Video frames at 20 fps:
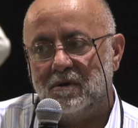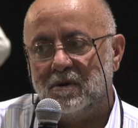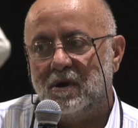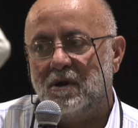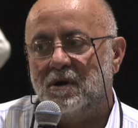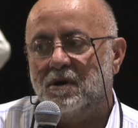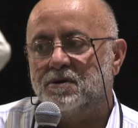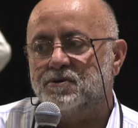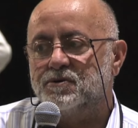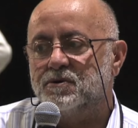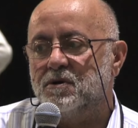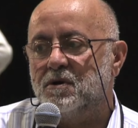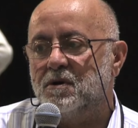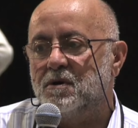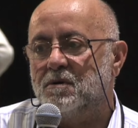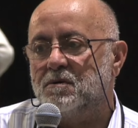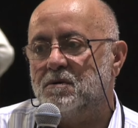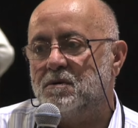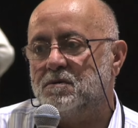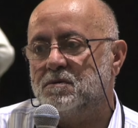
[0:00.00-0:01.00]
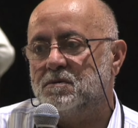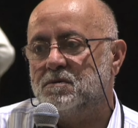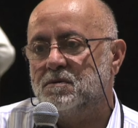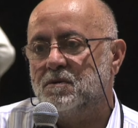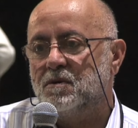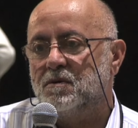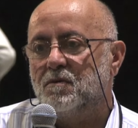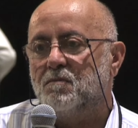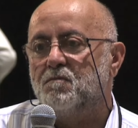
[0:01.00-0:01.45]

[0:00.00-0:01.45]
There is no